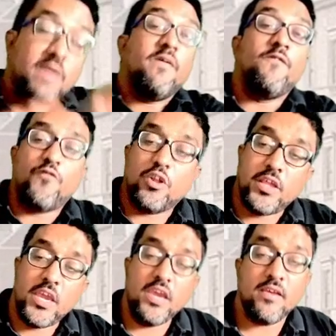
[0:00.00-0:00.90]
even for
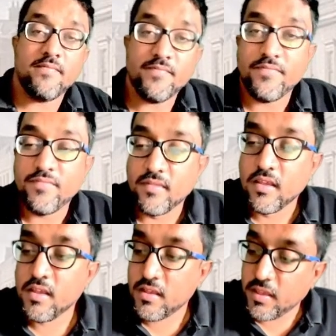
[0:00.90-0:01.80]
the
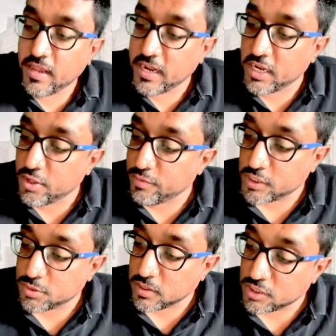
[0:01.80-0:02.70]

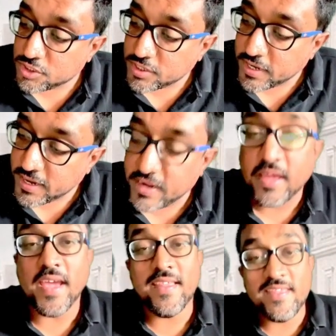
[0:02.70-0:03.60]
individual trade
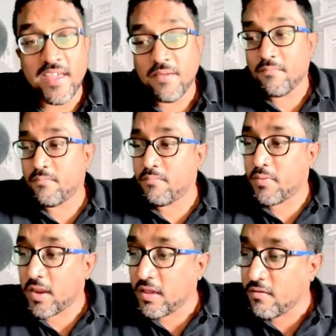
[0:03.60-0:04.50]
and the
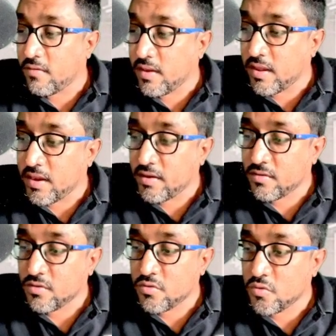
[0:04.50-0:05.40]

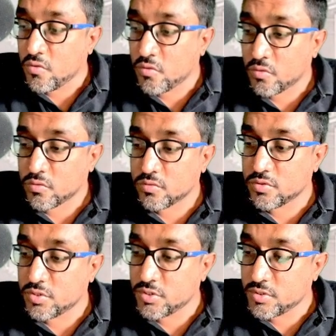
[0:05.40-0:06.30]
private
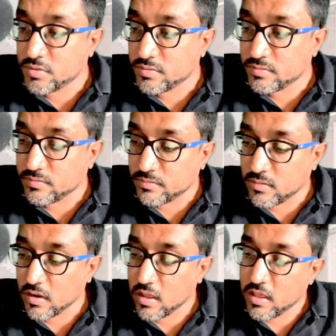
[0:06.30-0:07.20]
goods.
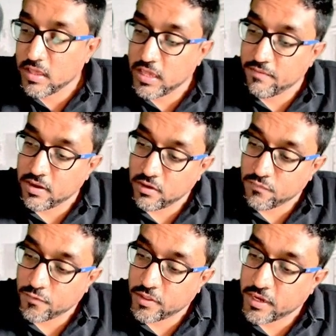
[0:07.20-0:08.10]
Even
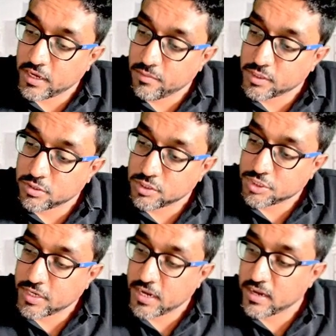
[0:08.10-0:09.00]
for the individual
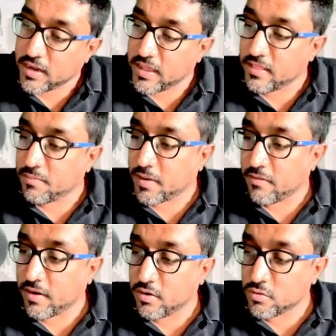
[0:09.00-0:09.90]
trade and the
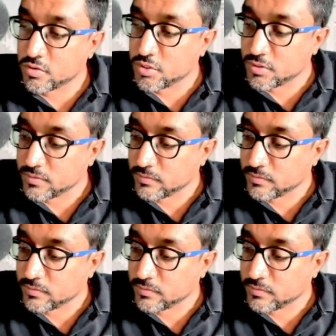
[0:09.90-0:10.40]
private goods.